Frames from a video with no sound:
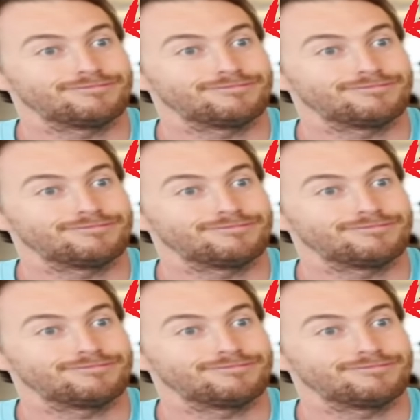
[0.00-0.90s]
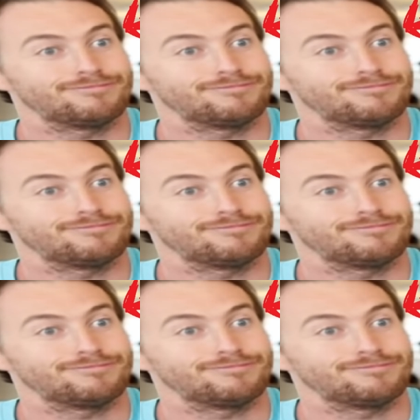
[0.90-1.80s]

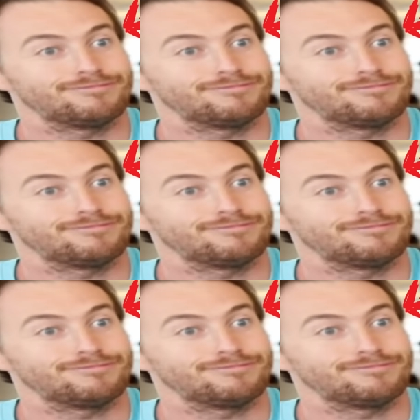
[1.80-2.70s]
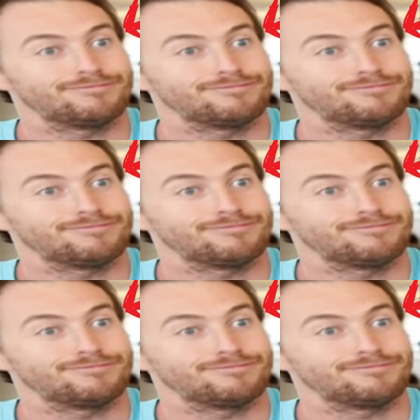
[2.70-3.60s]

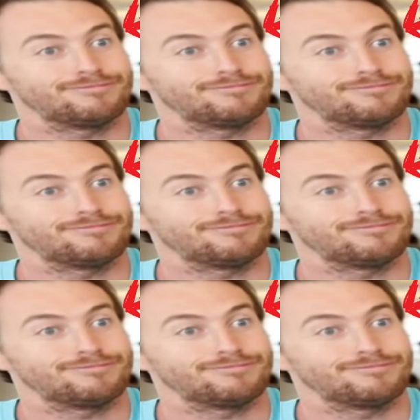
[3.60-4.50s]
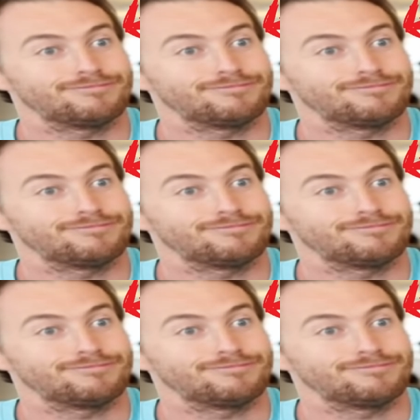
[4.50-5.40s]

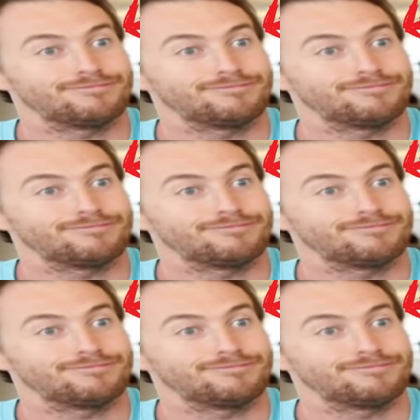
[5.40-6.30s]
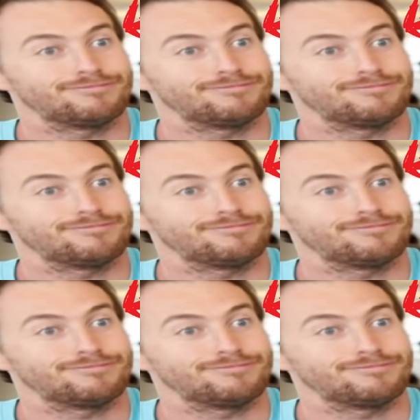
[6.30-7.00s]
This is a still picture; no speech is visible.